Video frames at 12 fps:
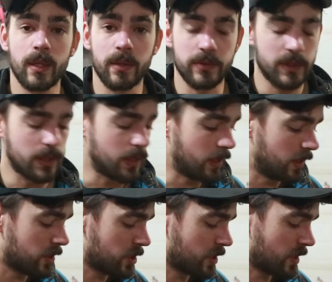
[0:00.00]
that goes into
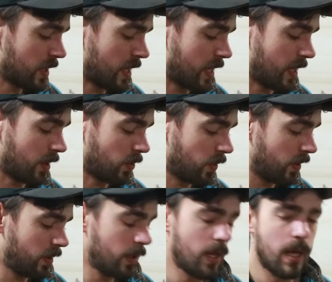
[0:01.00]
each
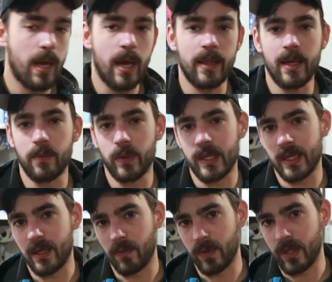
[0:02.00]
coil, and then we can
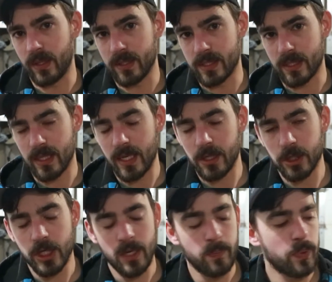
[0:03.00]
get rid of this igniter
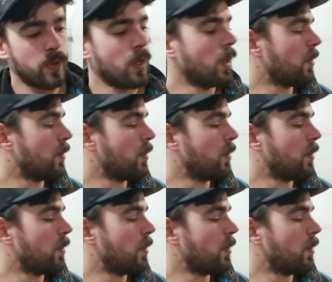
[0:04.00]
chip.